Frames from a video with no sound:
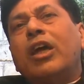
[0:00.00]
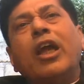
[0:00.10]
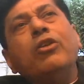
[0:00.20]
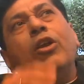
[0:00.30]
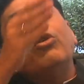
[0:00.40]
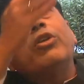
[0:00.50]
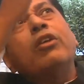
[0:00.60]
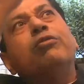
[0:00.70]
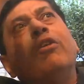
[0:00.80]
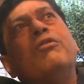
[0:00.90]
And you're
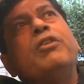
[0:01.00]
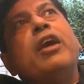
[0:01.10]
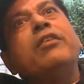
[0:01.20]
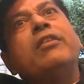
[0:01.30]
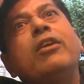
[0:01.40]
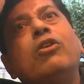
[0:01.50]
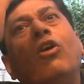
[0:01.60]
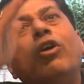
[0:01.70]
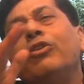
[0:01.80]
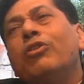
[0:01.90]
looking for faith in
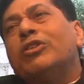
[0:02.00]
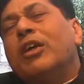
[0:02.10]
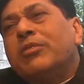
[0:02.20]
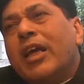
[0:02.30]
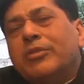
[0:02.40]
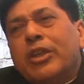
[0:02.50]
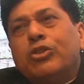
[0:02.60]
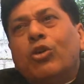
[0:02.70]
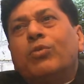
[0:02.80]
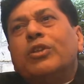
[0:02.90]
God. You know, sometimes I
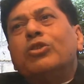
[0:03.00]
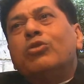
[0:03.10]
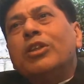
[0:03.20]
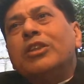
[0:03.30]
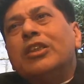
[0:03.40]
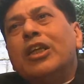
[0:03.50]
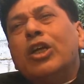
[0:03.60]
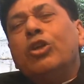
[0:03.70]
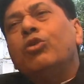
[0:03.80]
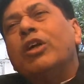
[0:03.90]
joke with the students.
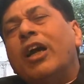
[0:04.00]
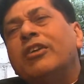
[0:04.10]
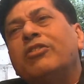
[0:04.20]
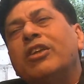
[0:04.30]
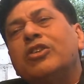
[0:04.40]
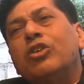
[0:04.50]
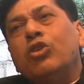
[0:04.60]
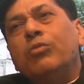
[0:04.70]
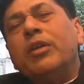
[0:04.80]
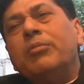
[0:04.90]
You can't trust a
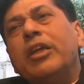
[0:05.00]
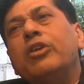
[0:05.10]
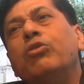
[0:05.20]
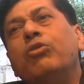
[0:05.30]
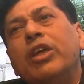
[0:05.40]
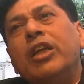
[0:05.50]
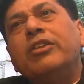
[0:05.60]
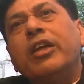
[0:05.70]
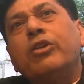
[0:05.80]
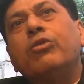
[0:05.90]
human being. You
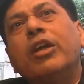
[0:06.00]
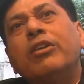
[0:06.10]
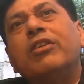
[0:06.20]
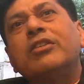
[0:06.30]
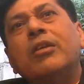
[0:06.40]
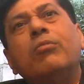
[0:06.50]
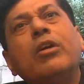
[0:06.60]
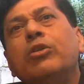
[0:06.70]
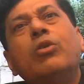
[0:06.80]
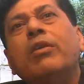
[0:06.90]
really think you can trust
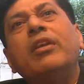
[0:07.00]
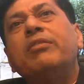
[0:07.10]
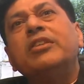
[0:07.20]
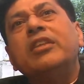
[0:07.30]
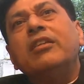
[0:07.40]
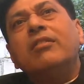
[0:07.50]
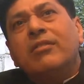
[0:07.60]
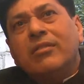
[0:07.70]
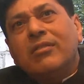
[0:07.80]
someone you have never seen?